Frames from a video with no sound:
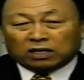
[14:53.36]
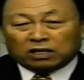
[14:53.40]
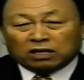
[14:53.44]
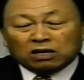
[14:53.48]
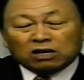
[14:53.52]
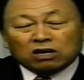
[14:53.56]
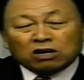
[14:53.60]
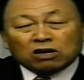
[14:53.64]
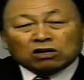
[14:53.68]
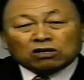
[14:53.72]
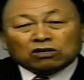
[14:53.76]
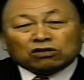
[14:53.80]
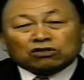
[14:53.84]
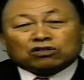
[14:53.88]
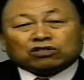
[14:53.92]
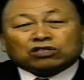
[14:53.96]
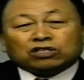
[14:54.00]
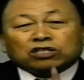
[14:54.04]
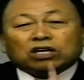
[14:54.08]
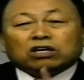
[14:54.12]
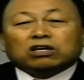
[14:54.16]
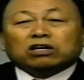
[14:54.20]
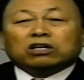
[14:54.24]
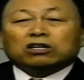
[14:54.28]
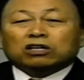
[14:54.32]
So
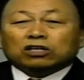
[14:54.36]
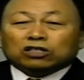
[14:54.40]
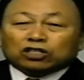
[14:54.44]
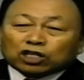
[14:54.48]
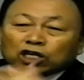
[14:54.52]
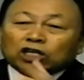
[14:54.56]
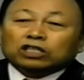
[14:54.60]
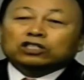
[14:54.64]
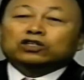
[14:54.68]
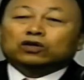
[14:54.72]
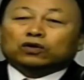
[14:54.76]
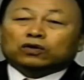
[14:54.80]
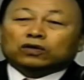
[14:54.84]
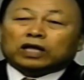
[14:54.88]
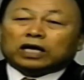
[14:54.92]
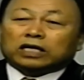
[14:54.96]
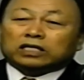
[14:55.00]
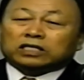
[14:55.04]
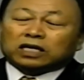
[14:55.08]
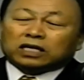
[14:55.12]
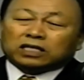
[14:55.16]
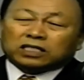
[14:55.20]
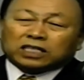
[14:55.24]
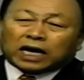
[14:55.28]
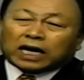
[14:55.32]
if you have a bowl
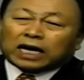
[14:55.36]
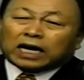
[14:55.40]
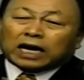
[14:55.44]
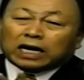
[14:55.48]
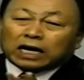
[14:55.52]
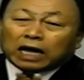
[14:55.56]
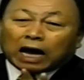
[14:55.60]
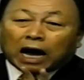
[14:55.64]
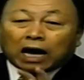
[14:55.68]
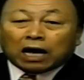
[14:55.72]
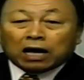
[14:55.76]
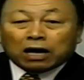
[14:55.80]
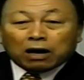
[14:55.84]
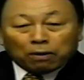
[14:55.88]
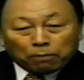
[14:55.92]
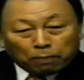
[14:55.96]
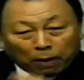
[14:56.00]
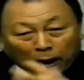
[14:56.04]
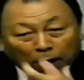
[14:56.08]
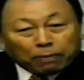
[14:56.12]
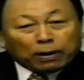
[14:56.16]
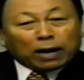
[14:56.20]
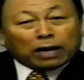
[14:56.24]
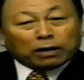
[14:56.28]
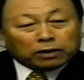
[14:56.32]
of food, because of
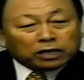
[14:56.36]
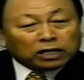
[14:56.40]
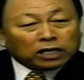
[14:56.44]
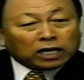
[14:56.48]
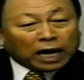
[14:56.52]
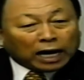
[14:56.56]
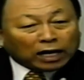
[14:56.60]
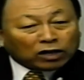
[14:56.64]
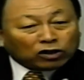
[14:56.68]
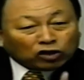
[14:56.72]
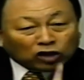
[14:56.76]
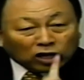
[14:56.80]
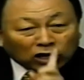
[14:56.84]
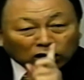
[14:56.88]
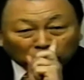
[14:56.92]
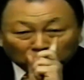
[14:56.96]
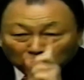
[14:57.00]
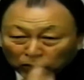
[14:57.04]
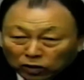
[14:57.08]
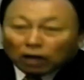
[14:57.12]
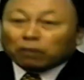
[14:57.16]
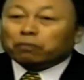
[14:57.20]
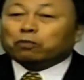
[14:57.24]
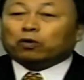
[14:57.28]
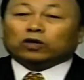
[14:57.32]
that one spoon of
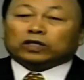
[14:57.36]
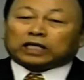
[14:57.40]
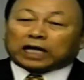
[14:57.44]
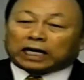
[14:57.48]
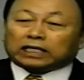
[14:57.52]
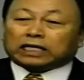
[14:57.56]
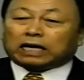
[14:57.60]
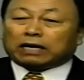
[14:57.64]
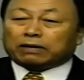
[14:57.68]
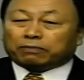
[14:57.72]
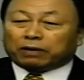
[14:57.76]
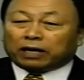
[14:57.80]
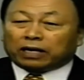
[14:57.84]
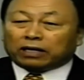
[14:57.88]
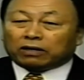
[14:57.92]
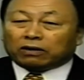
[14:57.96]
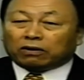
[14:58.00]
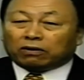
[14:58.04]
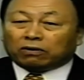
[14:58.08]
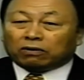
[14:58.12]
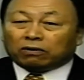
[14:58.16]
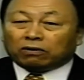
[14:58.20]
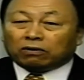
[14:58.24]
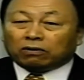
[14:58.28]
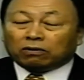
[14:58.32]
rottenness,
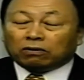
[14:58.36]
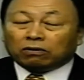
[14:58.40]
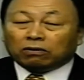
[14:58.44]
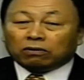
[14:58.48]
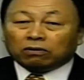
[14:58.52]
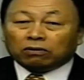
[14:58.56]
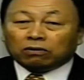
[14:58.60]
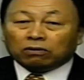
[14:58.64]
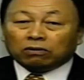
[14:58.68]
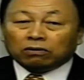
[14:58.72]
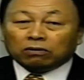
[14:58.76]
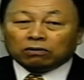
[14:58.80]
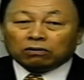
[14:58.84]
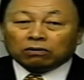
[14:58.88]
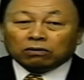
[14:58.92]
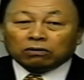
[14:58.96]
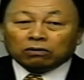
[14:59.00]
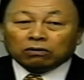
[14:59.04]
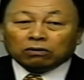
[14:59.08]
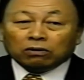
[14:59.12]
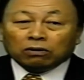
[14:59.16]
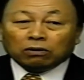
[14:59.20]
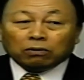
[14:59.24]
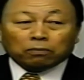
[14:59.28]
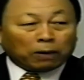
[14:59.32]
You
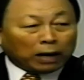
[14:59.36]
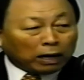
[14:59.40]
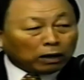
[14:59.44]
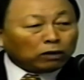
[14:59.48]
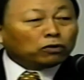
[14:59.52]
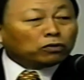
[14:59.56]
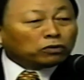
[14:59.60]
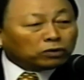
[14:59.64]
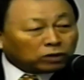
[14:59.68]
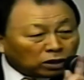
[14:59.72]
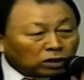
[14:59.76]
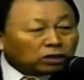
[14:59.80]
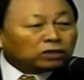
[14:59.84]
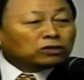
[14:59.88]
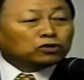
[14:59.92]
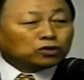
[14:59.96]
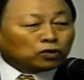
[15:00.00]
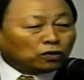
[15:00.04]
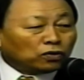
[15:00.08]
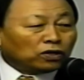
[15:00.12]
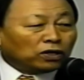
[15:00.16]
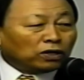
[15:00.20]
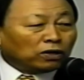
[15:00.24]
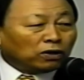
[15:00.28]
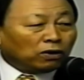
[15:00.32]
know, the whole
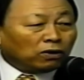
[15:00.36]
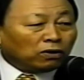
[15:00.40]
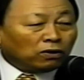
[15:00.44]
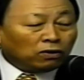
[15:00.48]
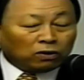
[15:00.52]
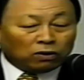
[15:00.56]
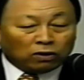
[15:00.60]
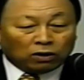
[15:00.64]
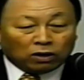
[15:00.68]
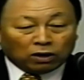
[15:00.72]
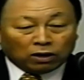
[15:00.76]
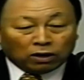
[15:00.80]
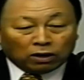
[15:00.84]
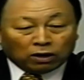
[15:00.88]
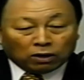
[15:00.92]
bowl rots.